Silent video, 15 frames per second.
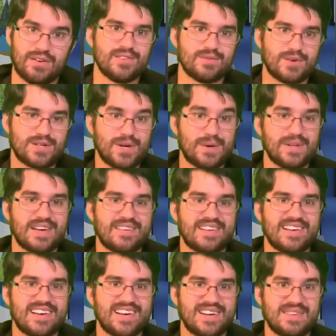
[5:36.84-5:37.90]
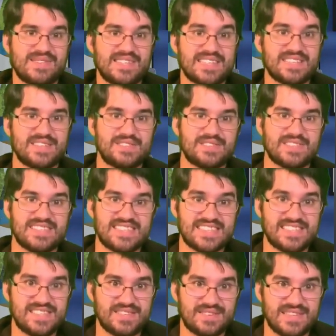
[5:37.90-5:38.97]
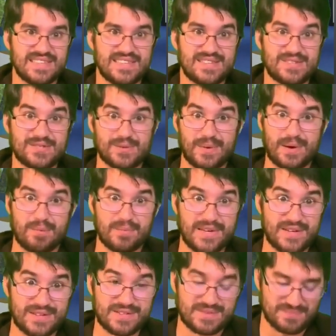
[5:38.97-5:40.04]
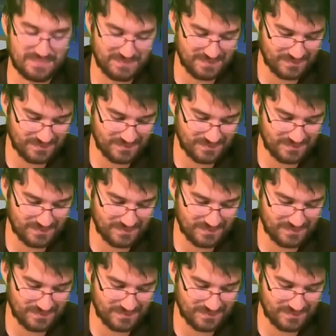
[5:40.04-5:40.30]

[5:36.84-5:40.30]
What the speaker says: for a total area of 663 square meters.